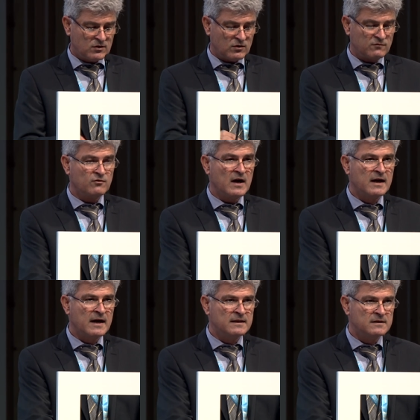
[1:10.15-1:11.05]
of
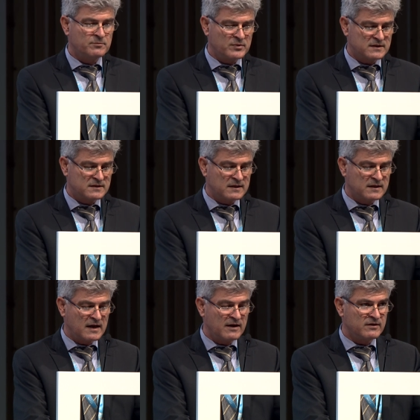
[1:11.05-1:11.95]

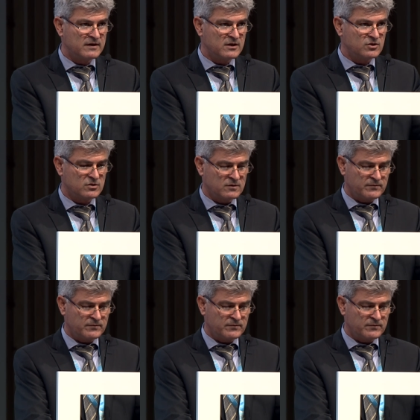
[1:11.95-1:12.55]
100% coverage.